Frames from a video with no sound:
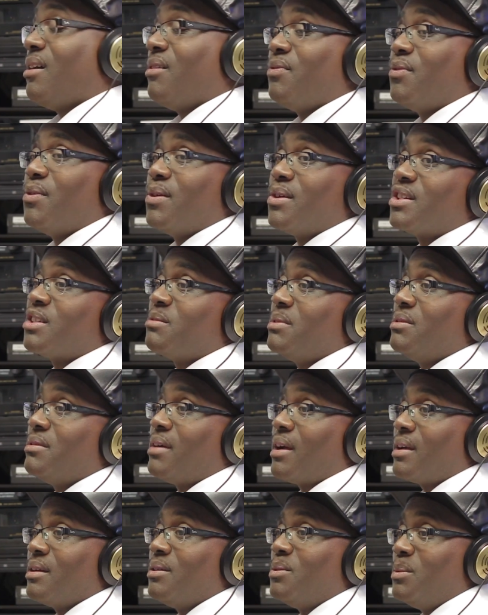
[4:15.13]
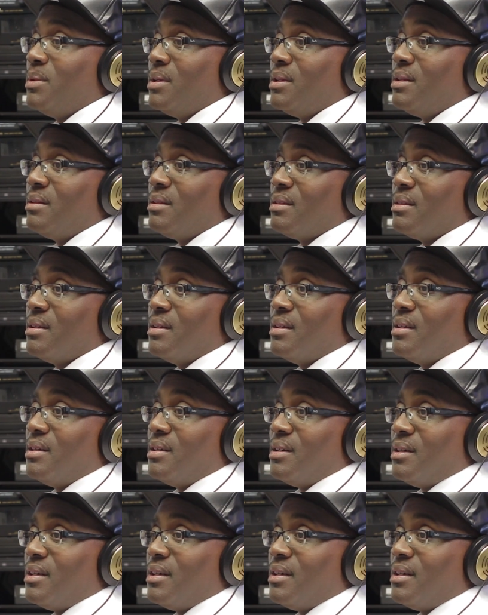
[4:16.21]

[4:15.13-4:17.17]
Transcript: are forced to be reckoned with. Hmm.